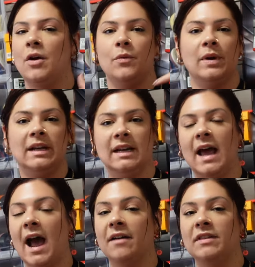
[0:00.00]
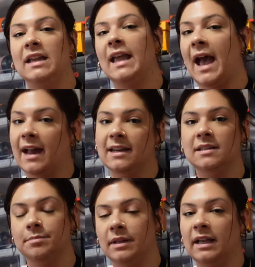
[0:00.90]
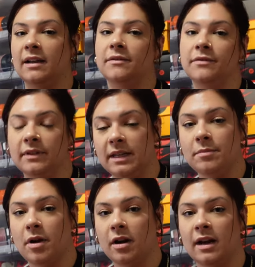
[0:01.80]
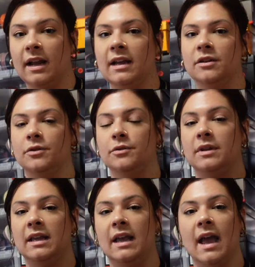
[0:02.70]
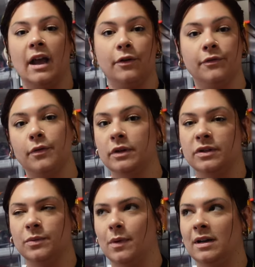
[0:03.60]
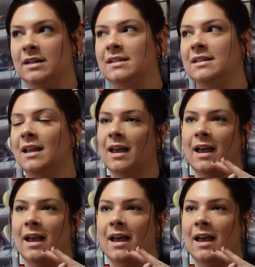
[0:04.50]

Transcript: We did have the Cactus Plant Flea Market do the Air Force Ones.